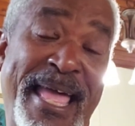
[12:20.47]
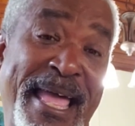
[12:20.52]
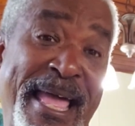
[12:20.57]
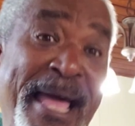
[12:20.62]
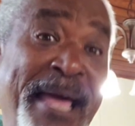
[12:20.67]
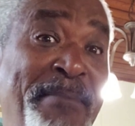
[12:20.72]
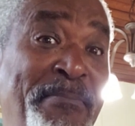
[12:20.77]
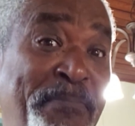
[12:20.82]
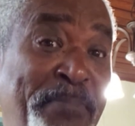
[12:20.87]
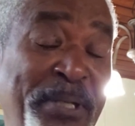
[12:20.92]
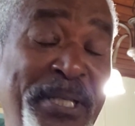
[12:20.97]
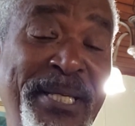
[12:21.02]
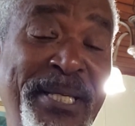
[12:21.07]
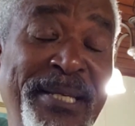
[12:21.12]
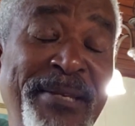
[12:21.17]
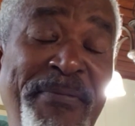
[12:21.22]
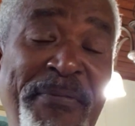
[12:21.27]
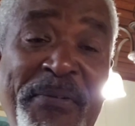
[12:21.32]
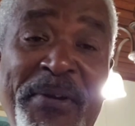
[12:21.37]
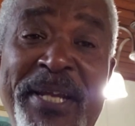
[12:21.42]
and put in
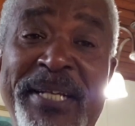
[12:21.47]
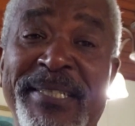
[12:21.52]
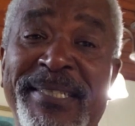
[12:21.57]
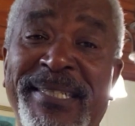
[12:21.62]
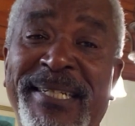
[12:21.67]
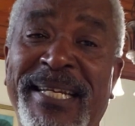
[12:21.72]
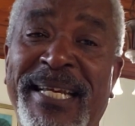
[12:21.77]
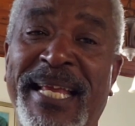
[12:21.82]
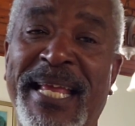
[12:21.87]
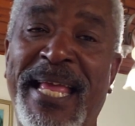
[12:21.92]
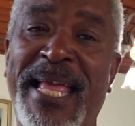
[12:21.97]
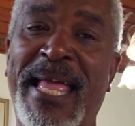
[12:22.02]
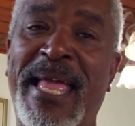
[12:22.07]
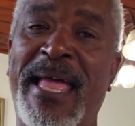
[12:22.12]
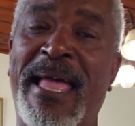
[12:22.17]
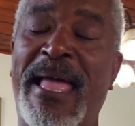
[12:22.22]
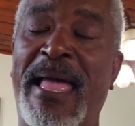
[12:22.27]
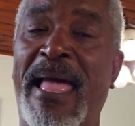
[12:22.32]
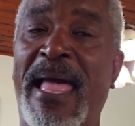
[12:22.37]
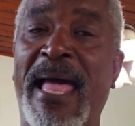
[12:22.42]
the fridge.
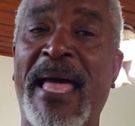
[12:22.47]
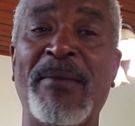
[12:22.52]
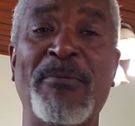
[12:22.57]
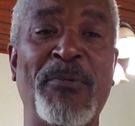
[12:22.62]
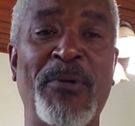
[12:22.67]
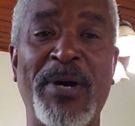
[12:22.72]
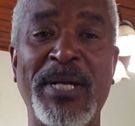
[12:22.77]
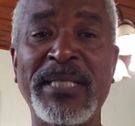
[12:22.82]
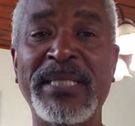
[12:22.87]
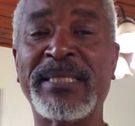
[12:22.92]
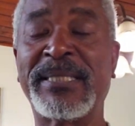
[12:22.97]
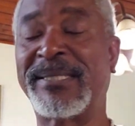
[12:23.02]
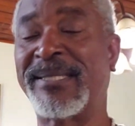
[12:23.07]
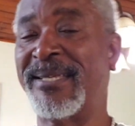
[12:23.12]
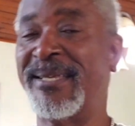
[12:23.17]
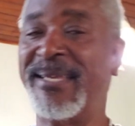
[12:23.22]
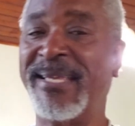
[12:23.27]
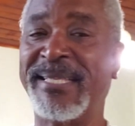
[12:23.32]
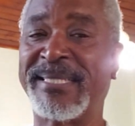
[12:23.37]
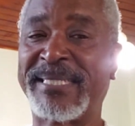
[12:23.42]
And once
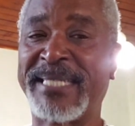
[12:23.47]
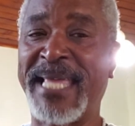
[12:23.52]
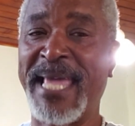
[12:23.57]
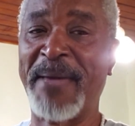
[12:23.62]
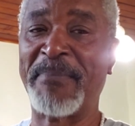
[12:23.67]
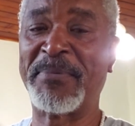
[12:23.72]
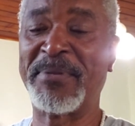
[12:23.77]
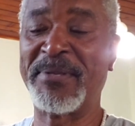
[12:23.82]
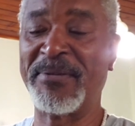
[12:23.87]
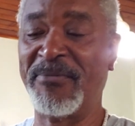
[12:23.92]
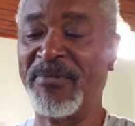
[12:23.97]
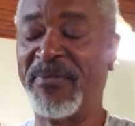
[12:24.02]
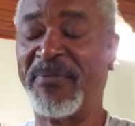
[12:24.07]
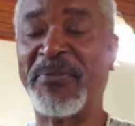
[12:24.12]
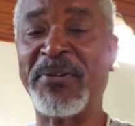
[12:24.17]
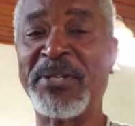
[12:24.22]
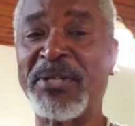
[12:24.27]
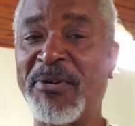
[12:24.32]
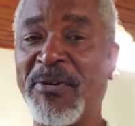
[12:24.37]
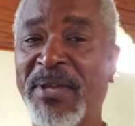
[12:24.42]
it's kept
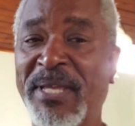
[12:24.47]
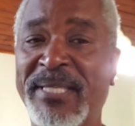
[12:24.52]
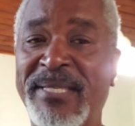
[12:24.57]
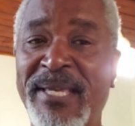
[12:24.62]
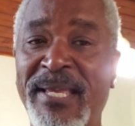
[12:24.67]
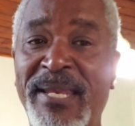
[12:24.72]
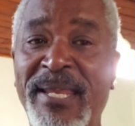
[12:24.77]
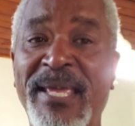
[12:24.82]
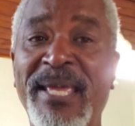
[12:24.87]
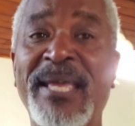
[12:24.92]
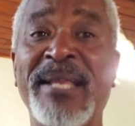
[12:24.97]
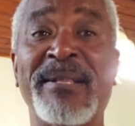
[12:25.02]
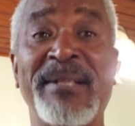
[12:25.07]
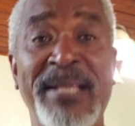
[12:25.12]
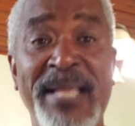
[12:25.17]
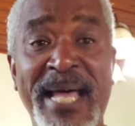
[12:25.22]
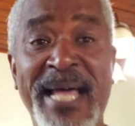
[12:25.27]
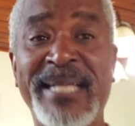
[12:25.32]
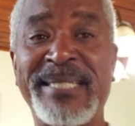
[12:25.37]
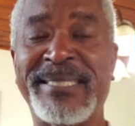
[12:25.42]
refrigerated, it'll
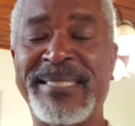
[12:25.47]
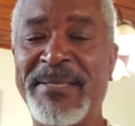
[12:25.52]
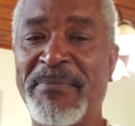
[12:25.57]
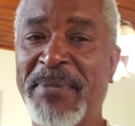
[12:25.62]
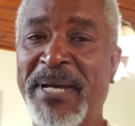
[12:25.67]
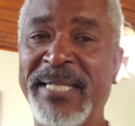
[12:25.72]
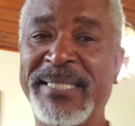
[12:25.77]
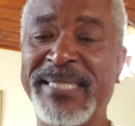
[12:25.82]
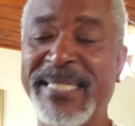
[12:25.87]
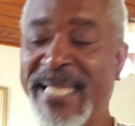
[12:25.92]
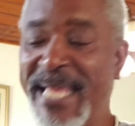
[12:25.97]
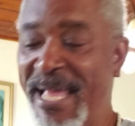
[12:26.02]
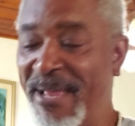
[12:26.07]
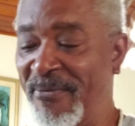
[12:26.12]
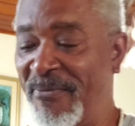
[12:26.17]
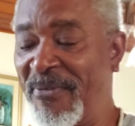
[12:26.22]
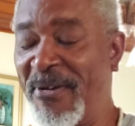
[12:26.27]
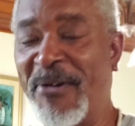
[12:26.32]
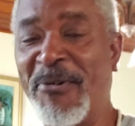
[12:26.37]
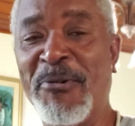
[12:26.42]
last. Imagine
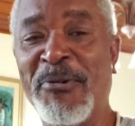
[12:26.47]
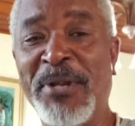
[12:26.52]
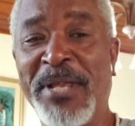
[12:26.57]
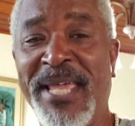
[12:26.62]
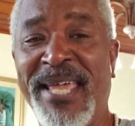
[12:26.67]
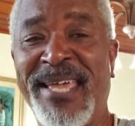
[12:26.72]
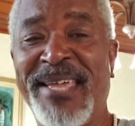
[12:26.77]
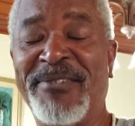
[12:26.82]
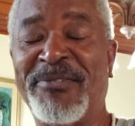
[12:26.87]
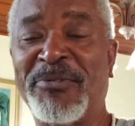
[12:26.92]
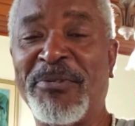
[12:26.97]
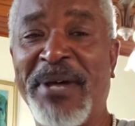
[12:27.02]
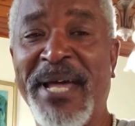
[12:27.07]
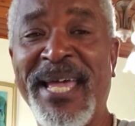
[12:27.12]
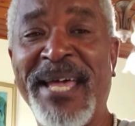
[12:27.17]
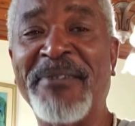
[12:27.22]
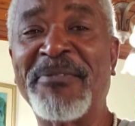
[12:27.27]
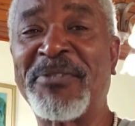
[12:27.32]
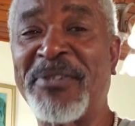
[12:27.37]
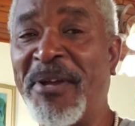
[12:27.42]
that, for a whole year. So I
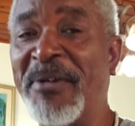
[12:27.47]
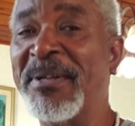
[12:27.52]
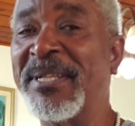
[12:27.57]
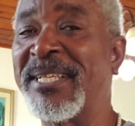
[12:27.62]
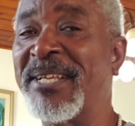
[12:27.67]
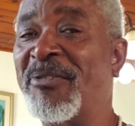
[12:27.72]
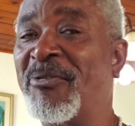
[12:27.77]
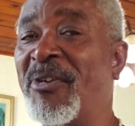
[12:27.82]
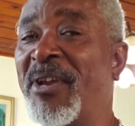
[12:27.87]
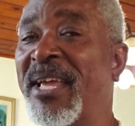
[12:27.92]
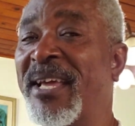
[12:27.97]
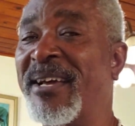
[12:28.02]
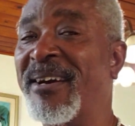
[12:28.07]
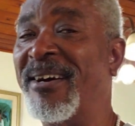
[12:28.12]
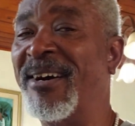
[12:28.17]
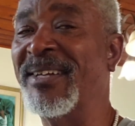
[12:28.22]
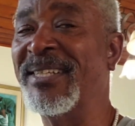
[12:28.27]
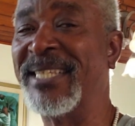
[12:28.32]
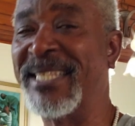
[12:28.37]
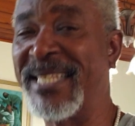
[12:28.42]
have sorrel to drink
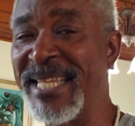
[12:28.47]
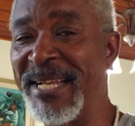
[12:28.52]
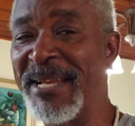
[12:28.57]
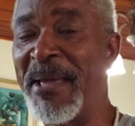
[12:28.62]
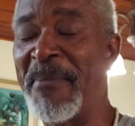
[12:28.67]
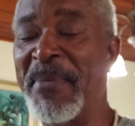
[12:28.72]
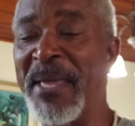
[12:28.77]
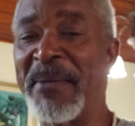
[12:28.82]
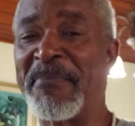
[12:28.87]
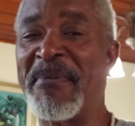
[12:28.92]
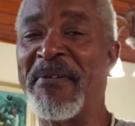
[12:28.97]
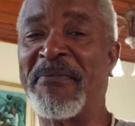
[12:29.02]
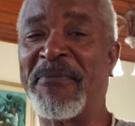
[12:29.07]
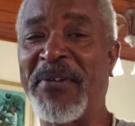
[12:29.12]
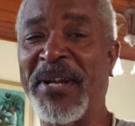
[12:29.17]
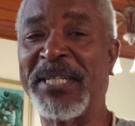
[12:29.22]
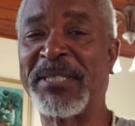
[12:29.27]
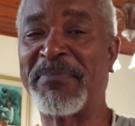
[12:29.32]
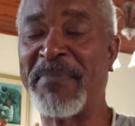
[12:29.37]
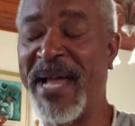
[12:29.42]
until I make my
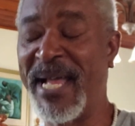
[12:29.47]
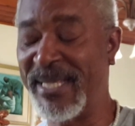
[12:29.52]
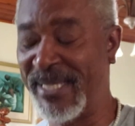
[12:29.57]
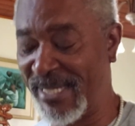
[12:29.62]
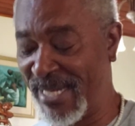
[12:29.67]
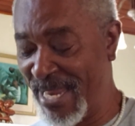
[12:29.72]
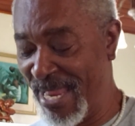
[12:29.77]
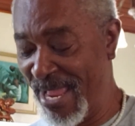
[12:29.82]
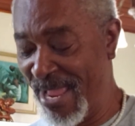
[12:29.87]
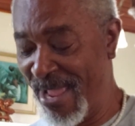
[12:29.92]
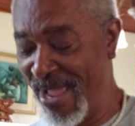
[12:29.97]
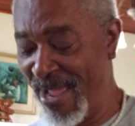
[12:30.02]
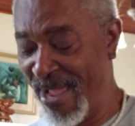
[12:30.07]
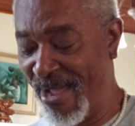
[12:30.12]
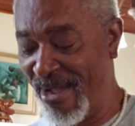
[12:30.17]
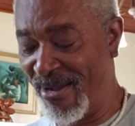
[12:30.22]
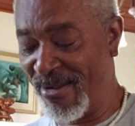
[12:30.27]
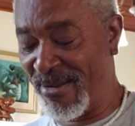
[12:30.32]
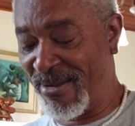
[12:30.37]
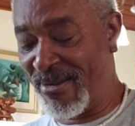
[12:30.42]
fresh batch
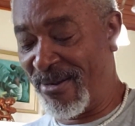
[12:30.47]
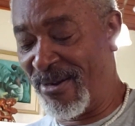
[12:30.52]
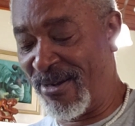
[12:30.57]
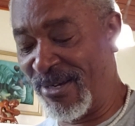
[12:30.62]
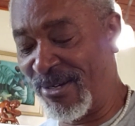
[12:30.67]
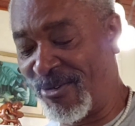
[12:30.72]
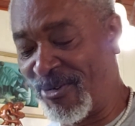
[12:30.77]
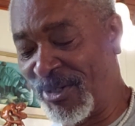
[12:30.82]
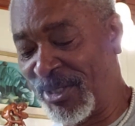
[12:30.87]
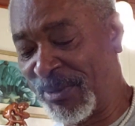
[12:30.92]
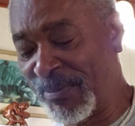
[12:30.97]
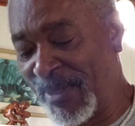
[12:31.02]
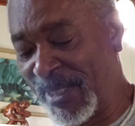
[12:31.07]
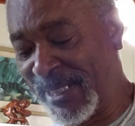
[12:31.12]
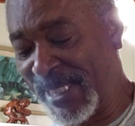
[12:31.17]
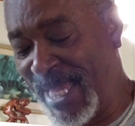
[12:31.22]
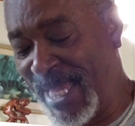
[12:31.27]
on Christmas